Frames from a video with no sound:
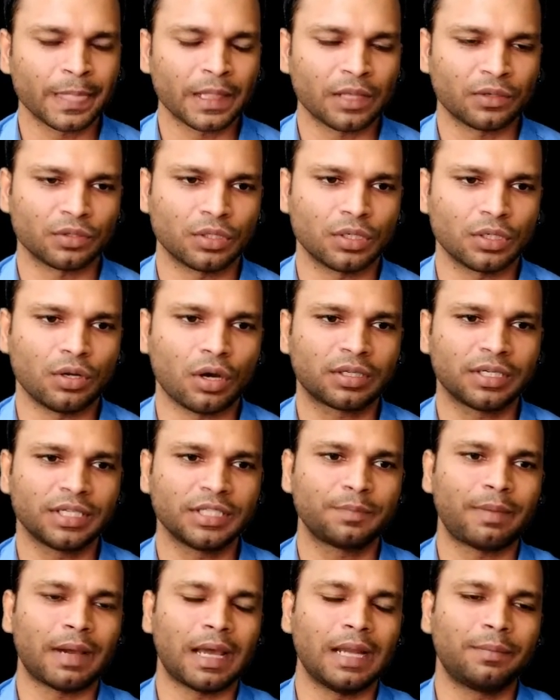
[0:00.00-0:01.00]
So the doctor is
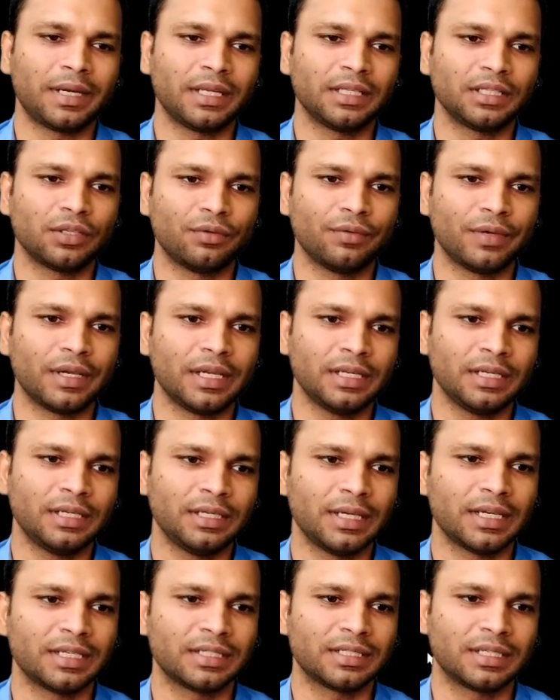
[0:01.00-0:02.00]
palpating the vein. He
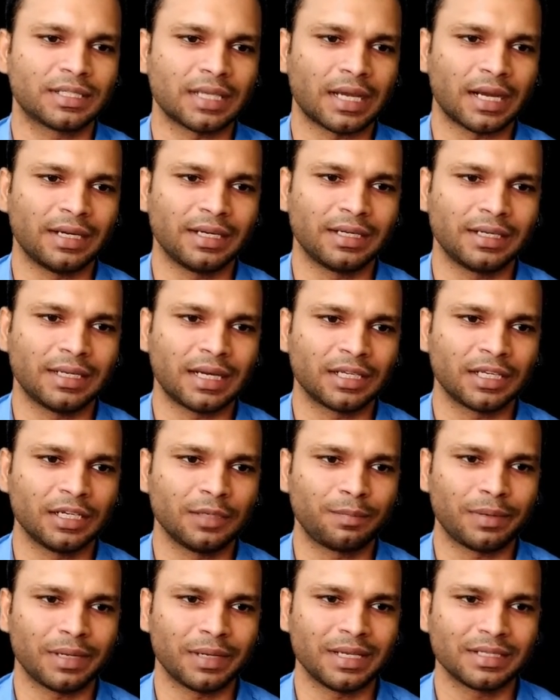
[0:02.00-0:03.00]
has decided that he'll
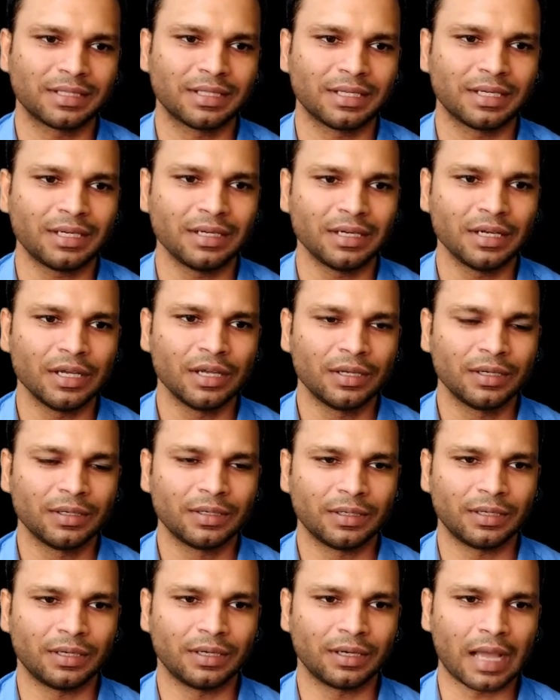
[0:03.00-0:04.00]
place the
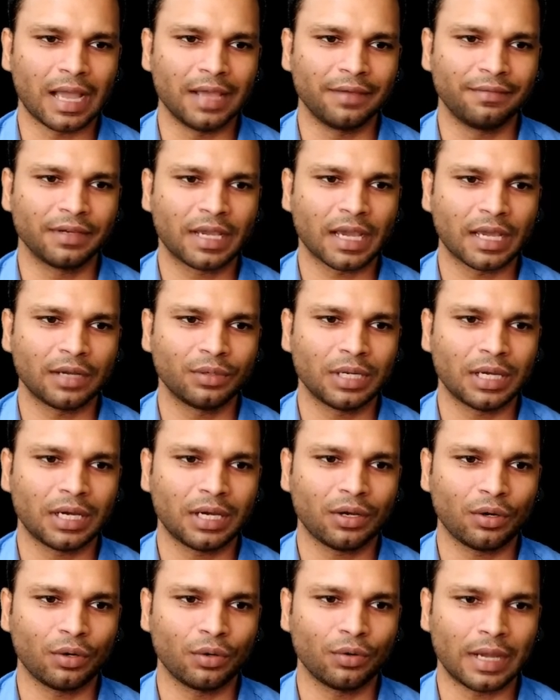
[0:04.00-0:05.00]
IV
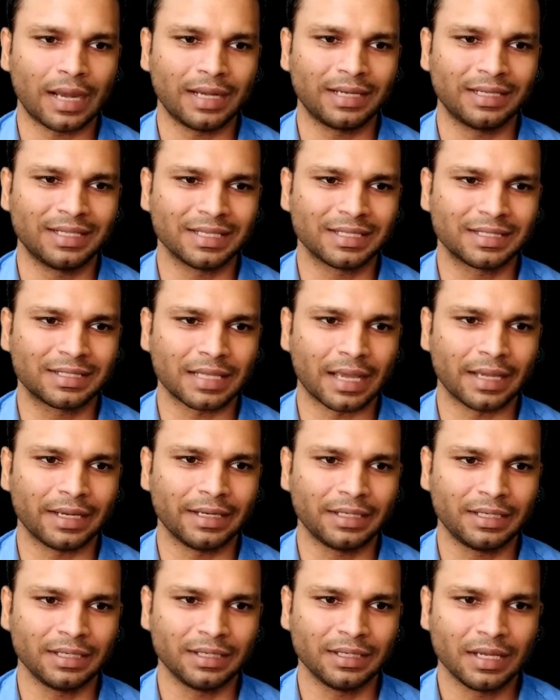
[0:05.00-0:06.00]
cannula at this
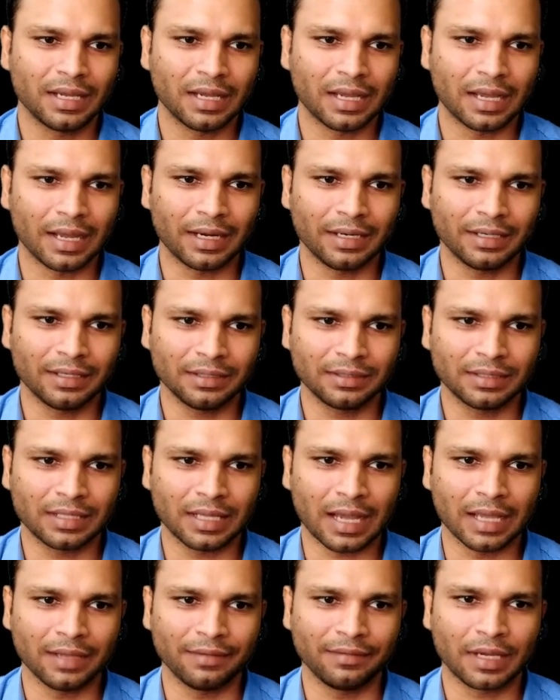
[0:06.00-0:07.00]
site, and the
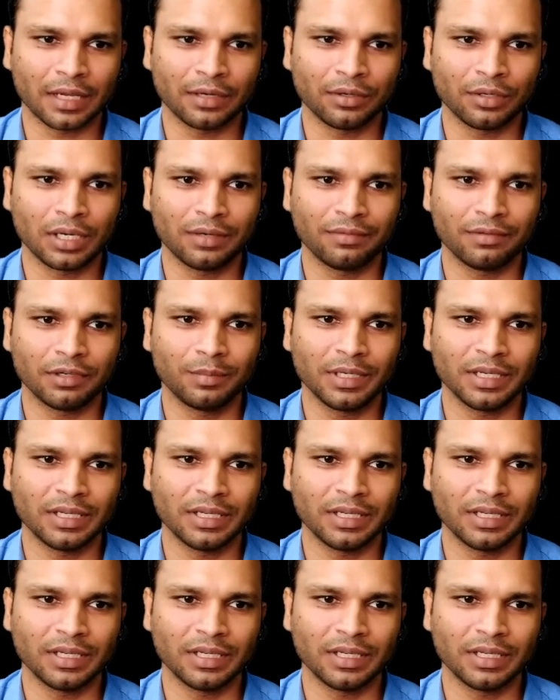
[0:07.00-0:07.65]
IV cannula will be